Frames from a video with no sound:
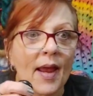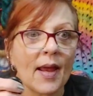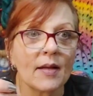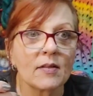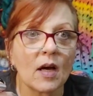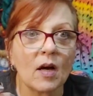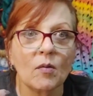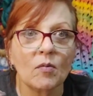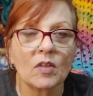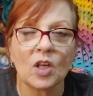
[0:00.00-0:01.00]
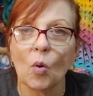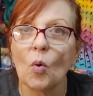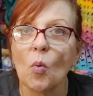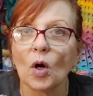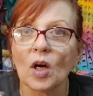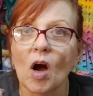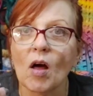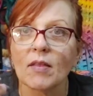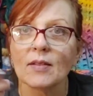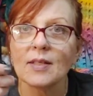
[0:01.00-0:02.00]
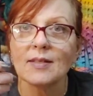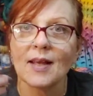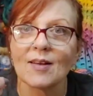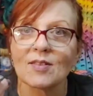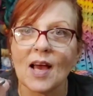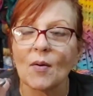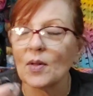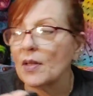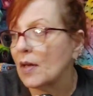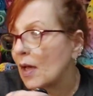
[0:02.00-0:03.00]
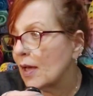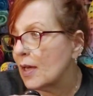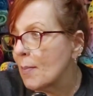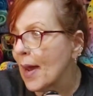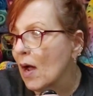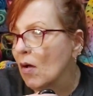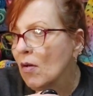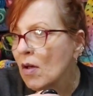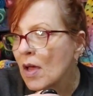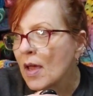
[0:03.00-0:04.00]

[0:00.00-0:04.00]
And, uh, you know, we'll work all the details out in email